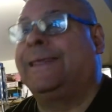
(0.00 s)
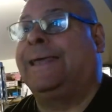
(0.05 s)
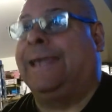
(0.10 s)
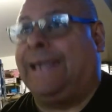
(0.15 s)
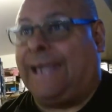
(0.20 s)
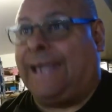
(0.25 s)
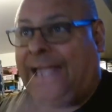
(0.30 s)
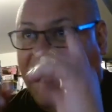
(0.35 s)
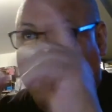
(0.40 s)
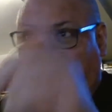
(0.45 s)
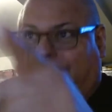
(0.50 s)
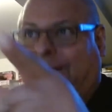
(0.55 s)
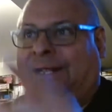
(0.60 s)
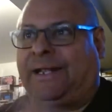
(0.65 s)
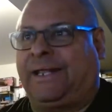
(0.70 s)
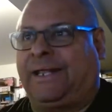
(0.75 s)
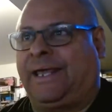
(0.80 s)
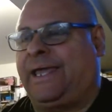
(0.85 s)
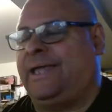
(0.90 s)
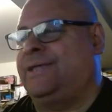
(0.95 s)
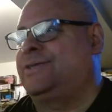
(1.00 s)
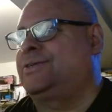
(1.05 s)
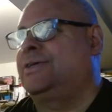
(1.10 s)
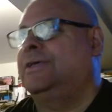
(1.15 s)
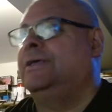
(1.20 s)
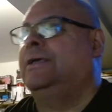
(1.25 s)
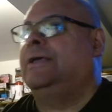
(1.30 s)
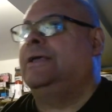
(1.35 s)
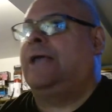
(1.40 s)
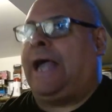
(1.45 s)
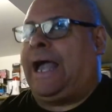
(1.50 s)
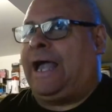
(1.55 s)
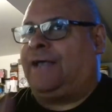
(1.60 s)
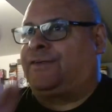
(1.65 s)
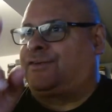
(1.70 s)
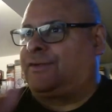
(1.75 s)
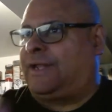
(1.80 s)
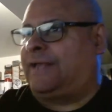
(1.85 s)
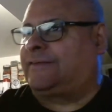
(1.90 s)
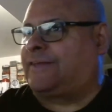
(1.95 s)
It happened on Edge.
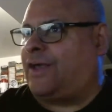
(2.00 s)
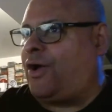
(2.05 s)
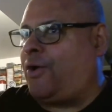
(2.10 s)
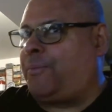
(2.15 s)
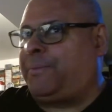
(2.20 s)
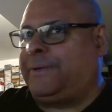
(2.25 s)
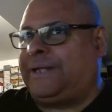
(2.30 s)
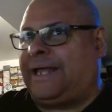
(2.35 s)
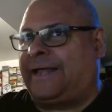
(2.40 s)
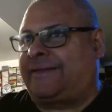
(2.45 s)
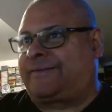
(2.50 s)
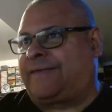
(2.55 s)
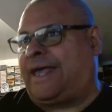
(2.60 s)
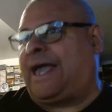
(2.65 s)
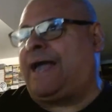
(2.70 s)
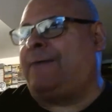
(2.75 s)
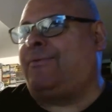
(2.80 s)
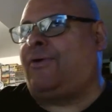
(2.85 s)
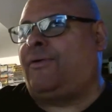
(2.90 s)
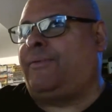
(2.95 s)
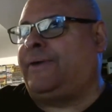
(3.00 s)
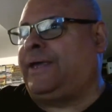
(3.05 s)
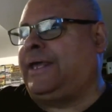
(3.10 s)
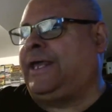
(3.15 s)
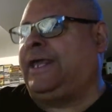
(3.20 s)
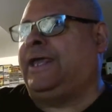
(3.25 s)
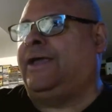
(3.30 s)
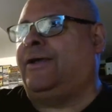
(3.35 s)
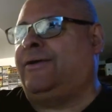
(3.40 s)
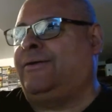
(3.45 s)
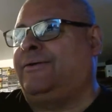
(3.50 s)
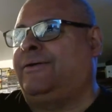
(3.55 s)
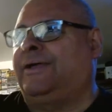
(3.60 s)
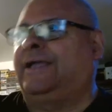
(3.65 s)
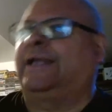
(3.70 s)
As soon as I opened that tab over here